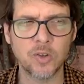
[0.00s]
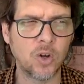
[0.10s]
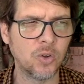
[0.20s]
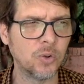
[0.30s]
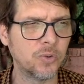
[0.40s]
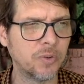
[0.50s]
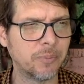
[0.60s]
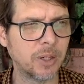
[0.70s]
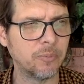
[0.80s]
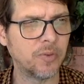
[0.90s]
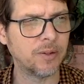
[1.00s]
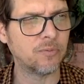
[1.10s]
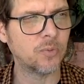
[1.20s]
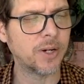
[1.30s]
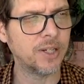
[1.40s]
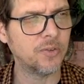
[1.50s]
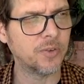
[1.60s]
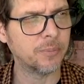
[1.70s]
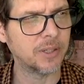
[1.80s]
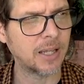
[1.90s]
although sometimes they phrase
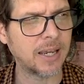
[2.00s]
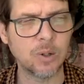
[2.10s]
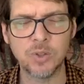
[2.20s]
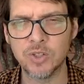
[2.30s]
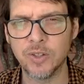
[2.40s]
them in language